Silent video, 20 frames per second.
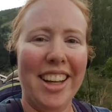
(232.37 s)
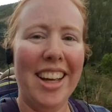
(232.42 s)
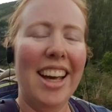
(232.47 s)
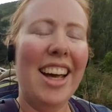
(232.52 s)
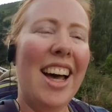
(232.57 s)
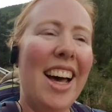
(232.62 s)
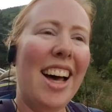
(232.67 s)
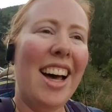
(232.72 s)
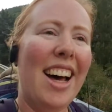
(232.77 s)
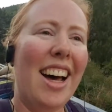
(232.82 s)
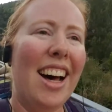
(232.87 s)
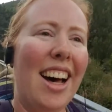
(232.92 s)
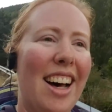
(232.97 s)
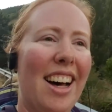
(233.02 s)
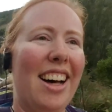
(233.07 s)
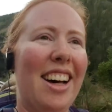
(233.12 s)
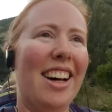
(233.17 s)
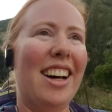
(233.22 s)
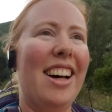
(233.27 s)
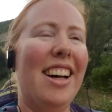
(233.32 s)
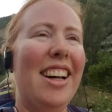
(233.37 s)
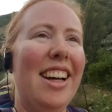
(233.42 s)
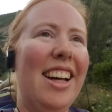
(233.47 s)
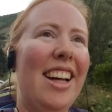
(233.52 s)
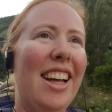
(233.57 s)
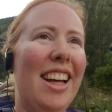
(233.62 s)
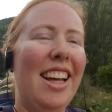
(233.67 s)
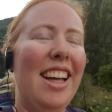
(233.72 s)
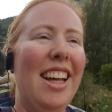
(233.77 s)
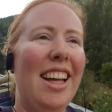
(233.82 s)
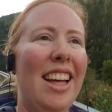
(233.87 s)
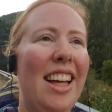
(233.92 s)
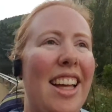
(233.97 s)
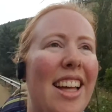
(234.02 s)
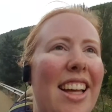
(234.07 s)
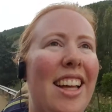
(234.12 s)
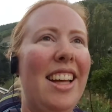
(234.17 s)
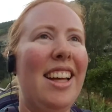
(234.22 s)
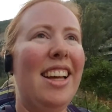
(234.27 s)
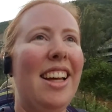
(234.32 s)
Uh,
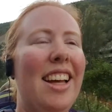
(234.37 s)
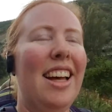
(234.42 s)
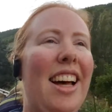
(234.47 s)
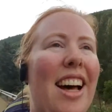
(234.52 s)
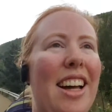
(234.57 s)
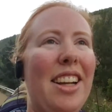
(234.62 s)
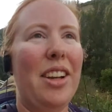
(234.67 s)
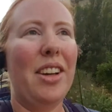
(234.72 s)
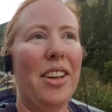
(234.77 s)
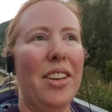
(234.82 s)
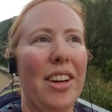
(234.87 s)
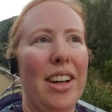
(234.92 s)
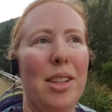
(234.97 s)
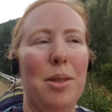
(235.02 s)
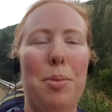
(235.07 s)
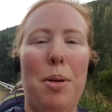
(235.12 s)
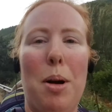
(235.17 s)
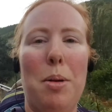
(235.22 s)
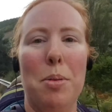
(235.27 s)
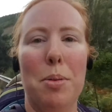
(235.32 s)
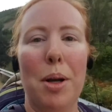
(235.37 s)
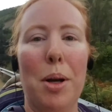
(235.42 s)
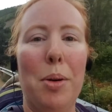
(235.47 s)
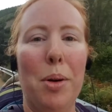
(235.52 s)
I know you guys probably